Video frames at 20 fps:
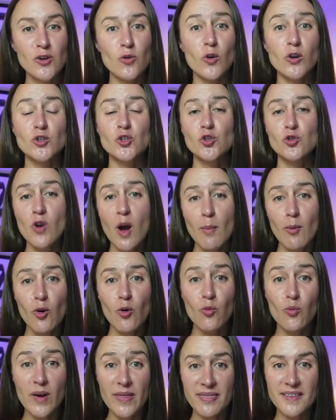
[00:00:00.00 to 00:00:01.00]
or
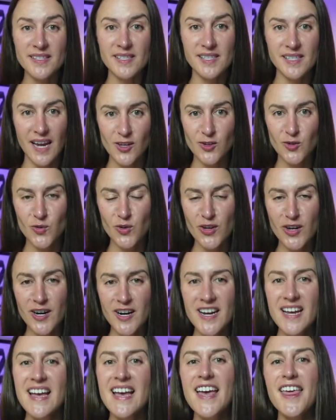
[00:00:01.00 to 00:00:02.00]
trouble with the
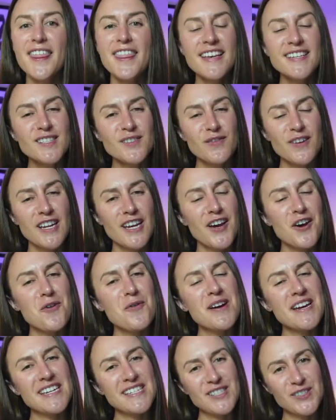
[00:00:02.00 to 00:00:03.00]
scheduler, this video
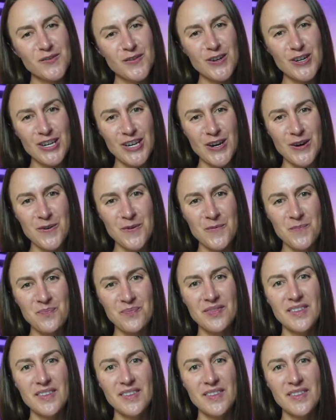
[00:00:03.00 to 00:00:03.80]
is for you.